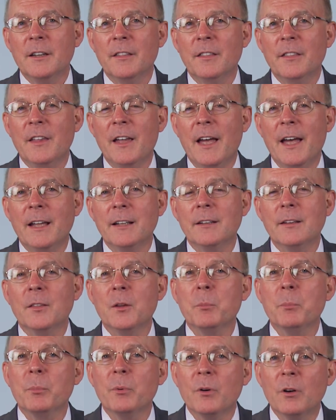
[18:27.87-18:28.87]
that
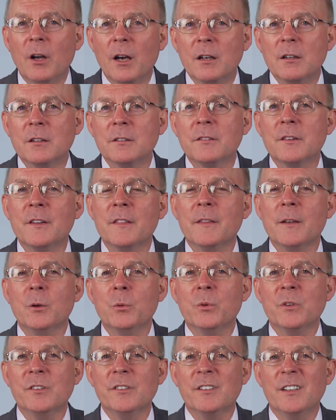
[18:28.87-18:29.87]
the product that they
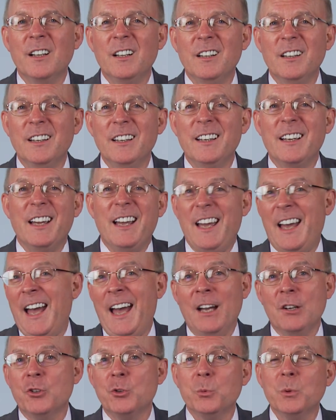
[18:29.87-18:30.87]
were selling
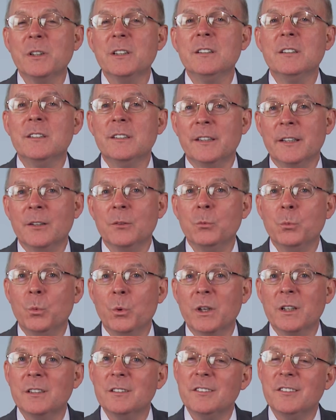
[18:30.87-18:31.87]
actually did
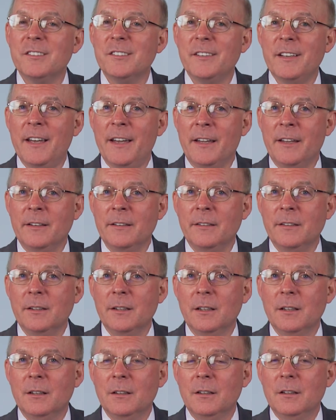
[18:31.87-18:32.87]
what it said.
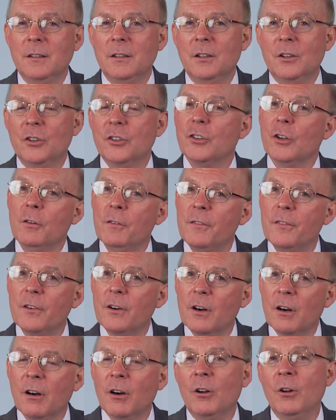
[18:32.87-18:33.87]
So
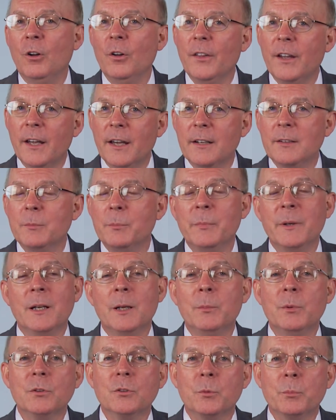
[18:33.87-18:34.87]
far, all they had to be
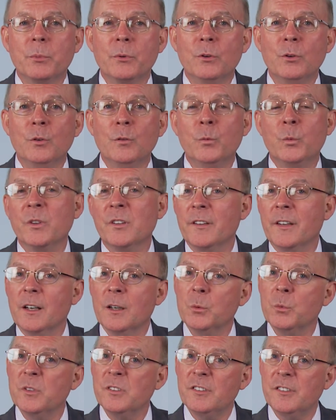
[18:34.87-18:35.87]
able to prove was that
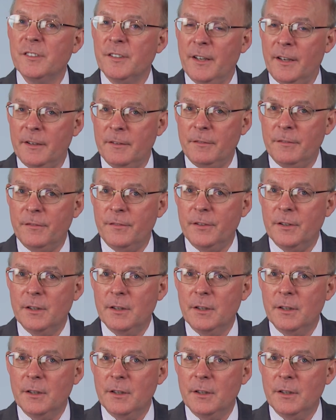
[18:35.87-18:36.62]
it was safe